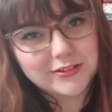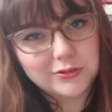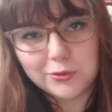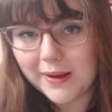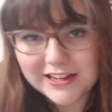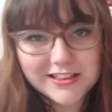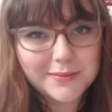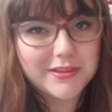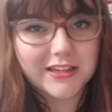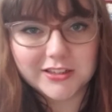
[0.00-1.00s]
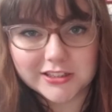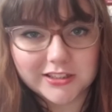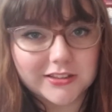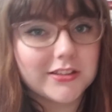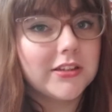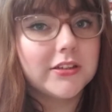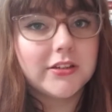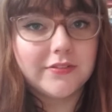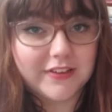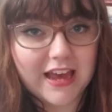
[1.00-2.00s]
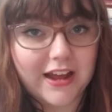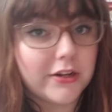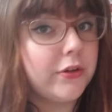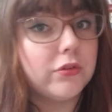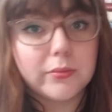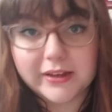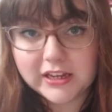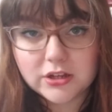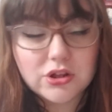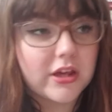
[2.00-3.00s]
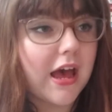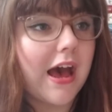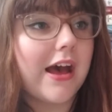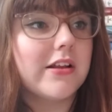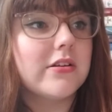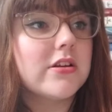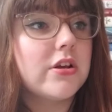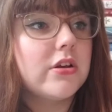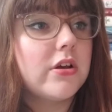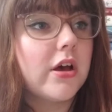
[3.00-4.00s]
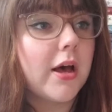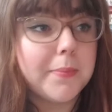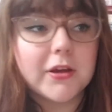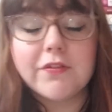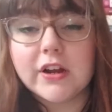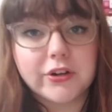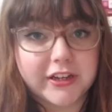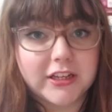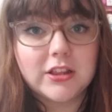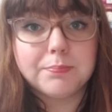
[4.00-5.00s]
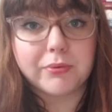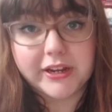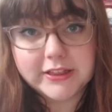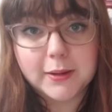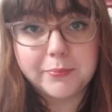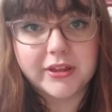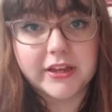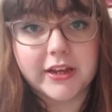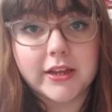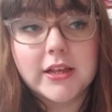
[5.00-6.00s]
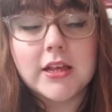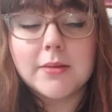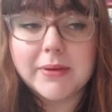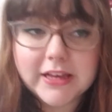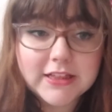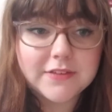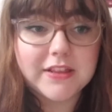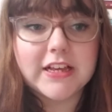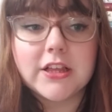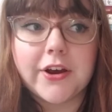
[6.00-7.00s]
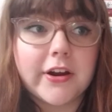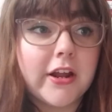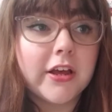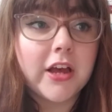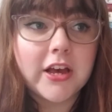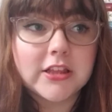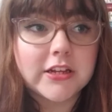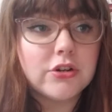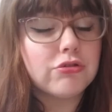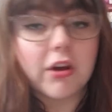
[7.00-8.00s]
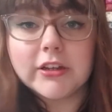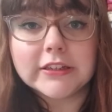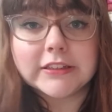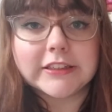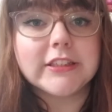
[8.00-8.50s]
20-something girl, Vianne, who's a witch, and her boyfriend Reese breaks up with her. Because of this, her and her cousin drunkenly